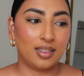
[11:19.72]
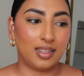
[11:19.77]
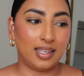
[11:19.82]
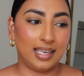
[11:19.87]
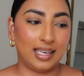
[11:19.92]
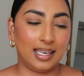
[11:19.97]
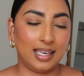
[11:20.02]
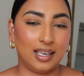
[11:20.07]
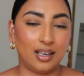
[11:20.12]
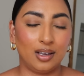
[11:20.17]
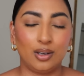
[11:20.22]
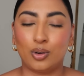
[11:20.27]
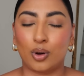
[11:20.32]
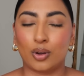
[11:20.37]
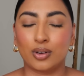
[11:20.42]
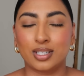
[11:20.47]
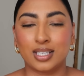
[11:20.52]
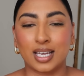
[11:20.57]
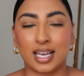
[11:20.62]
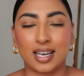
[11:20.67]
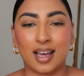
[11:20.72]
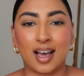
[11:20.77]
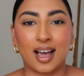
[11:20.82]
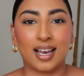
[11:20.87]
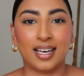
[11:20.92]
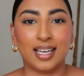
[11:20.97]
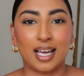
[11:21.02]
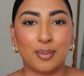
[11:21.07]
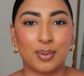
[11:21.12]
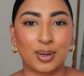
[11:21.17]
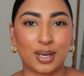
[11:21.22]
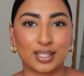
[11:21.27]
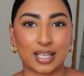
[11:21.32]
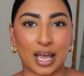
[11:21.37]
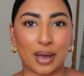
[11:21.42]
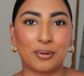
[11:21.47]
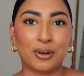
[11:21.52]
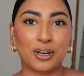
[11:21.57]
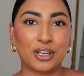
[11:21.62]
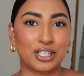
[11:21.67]
the content earlier because
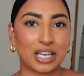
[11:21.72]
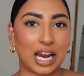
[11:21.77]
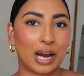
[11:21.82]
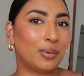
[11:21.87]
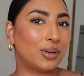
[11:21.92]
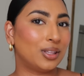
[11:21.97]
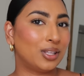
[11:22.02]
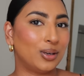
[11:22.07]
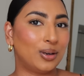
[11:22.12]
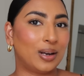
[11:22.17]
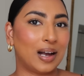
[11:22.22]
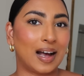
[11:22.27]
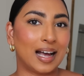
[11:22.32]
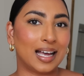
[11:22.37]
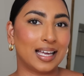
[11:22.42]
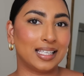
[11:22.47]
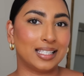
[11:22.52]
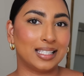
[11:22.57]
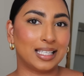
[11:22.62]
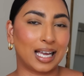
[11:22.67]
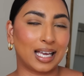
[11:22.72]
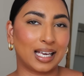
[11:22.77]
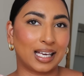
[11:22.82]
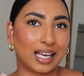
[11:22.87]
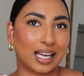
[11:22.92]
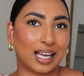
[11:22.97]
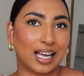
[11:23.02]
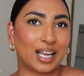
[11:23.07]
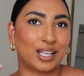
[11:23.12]
I want to share it with you guys like